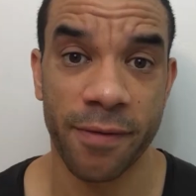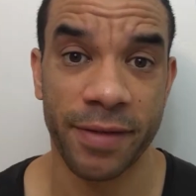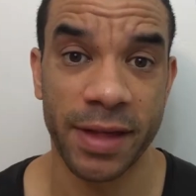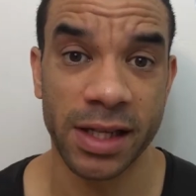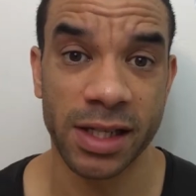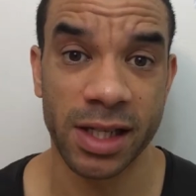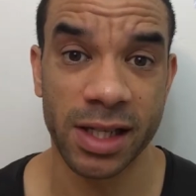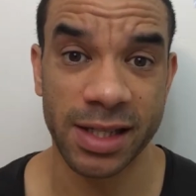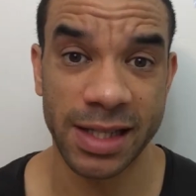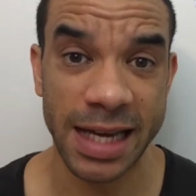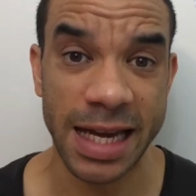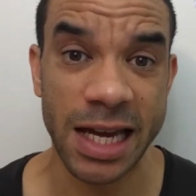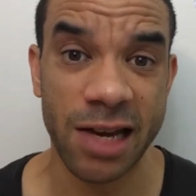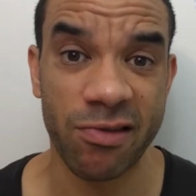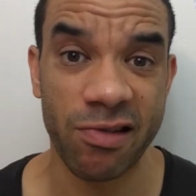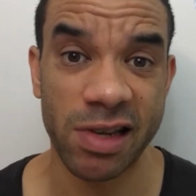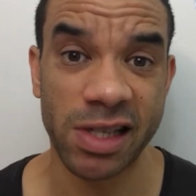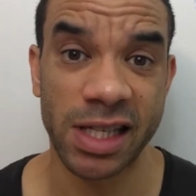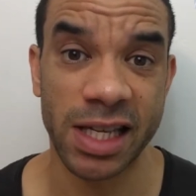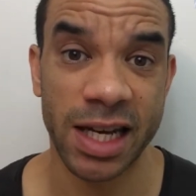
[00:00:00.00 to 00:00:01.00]
if there's a
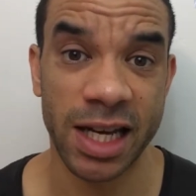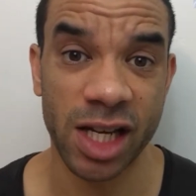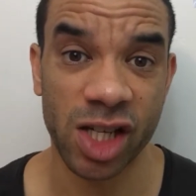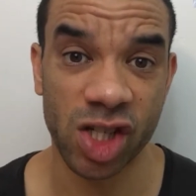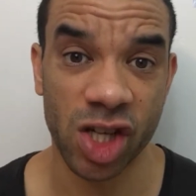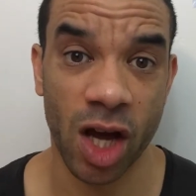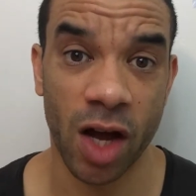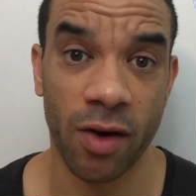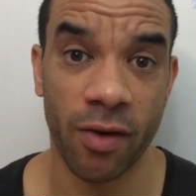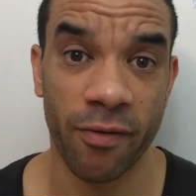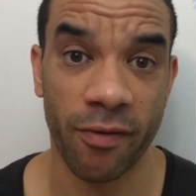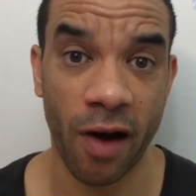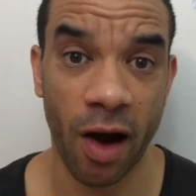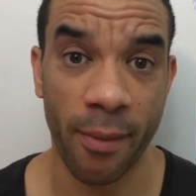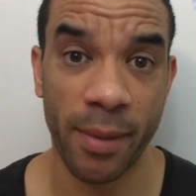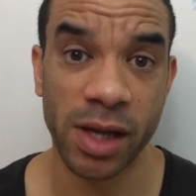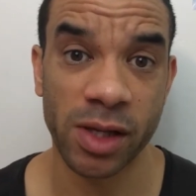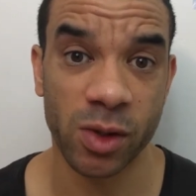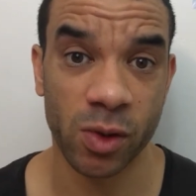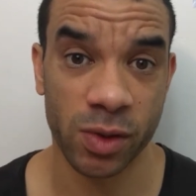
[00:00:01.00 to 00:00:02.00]
decrease in the external
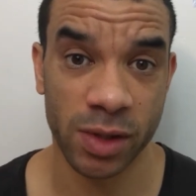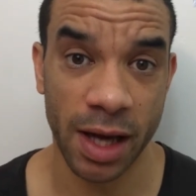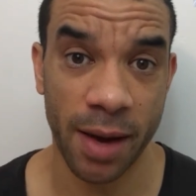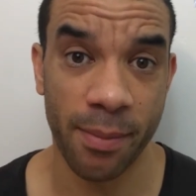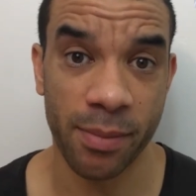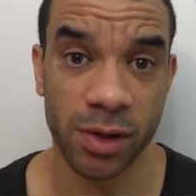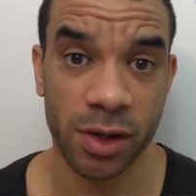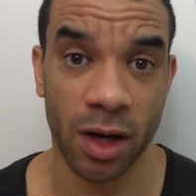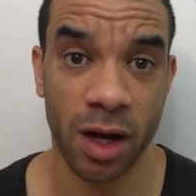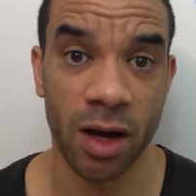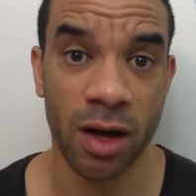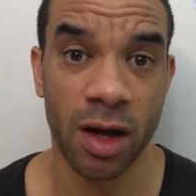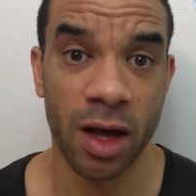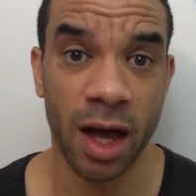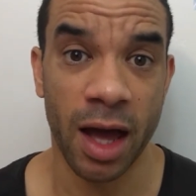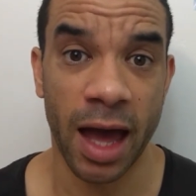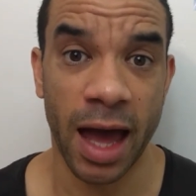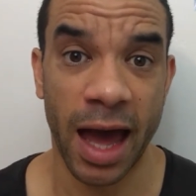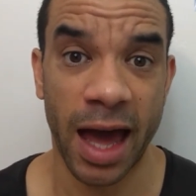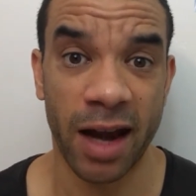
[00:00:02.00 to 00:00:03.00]
environmental temperature,
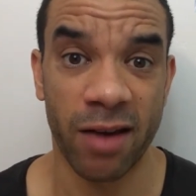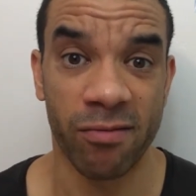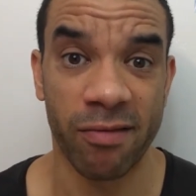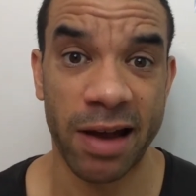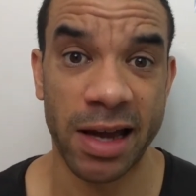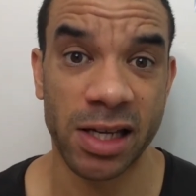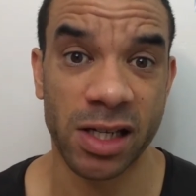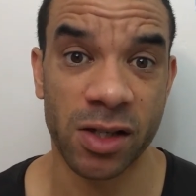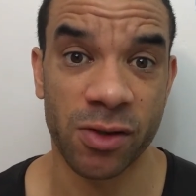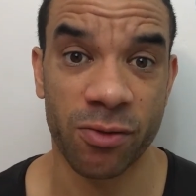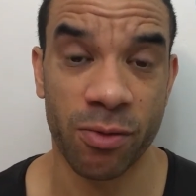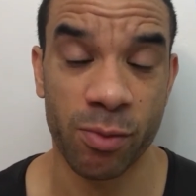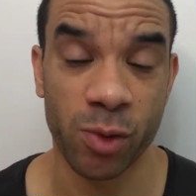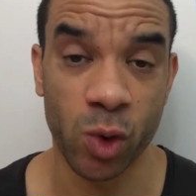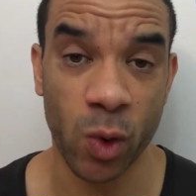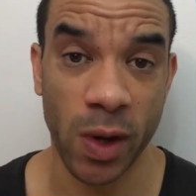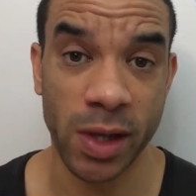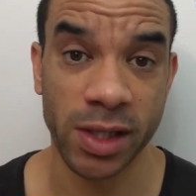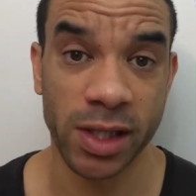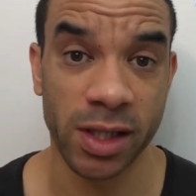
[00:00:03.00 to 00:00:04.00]
and it ranges from
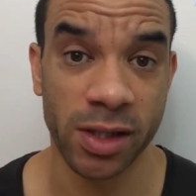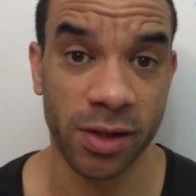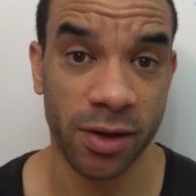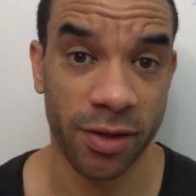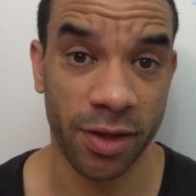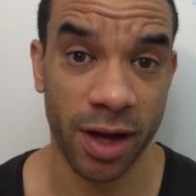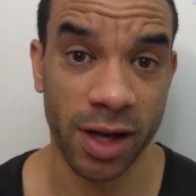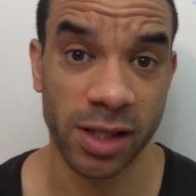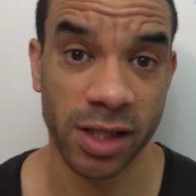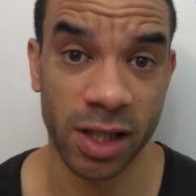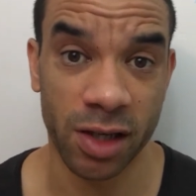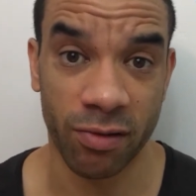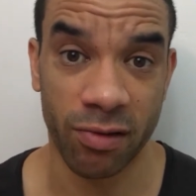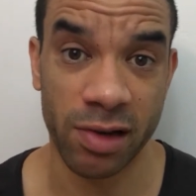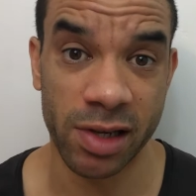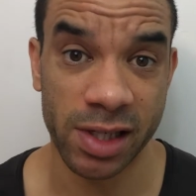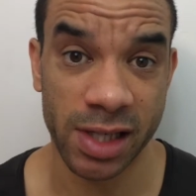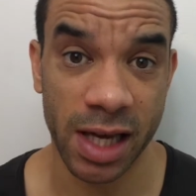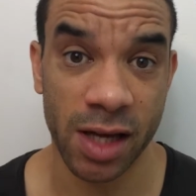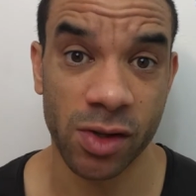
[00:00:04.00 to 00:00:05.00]
20 to 30
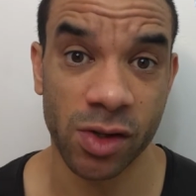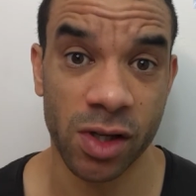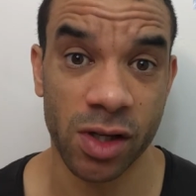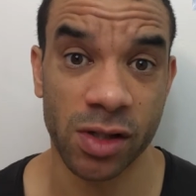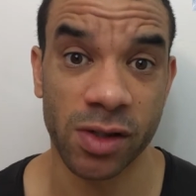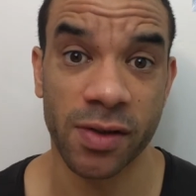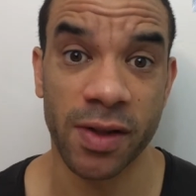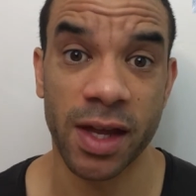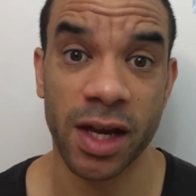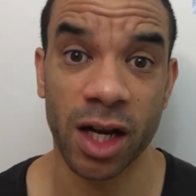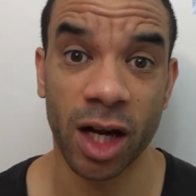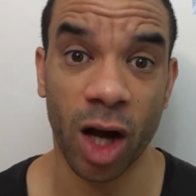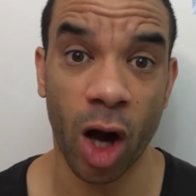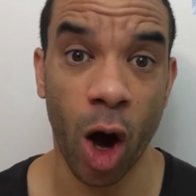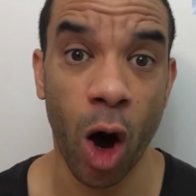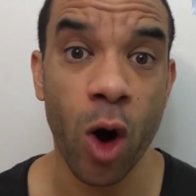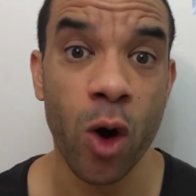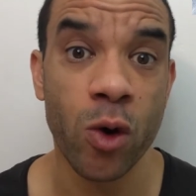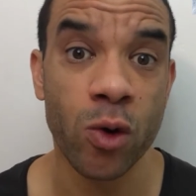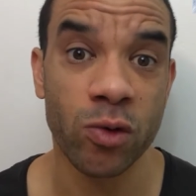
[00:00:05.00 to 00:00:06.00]
degrees Celsius, then the
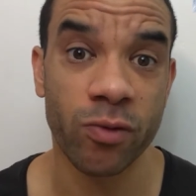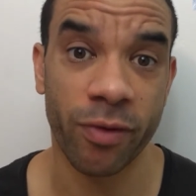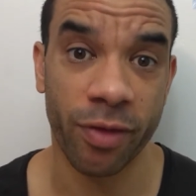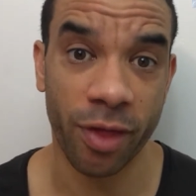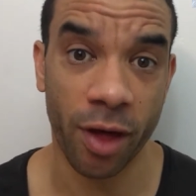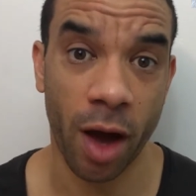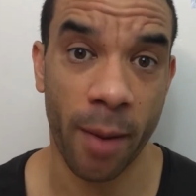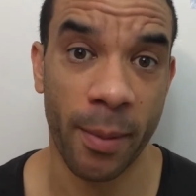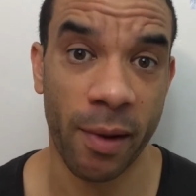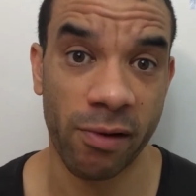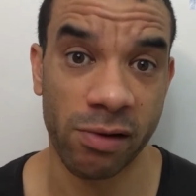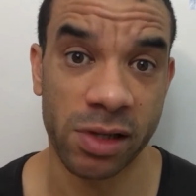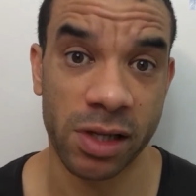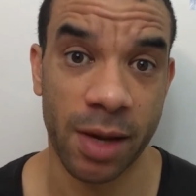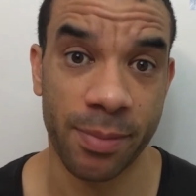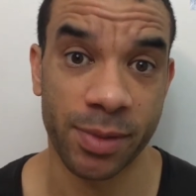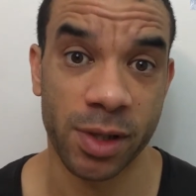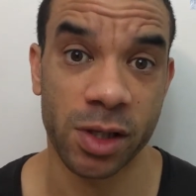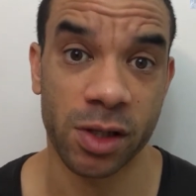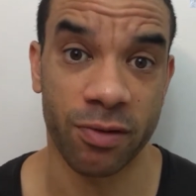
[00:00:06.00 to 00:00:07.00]
cold
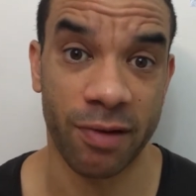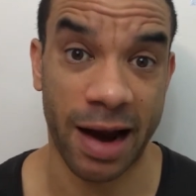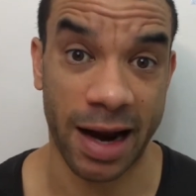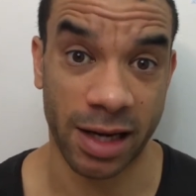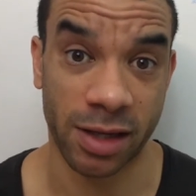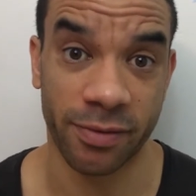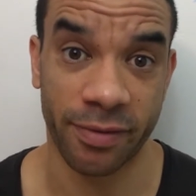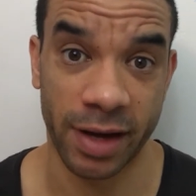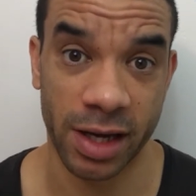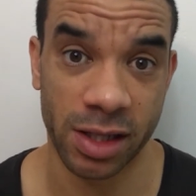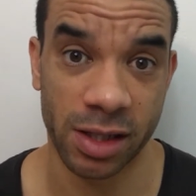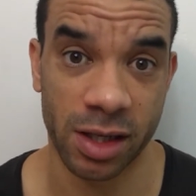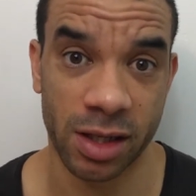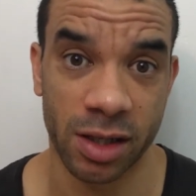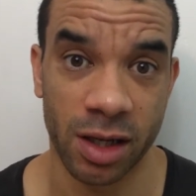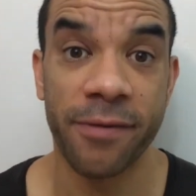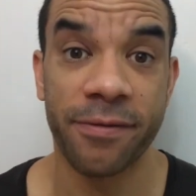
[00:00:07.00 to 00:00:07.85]
thermoreceptors are activated.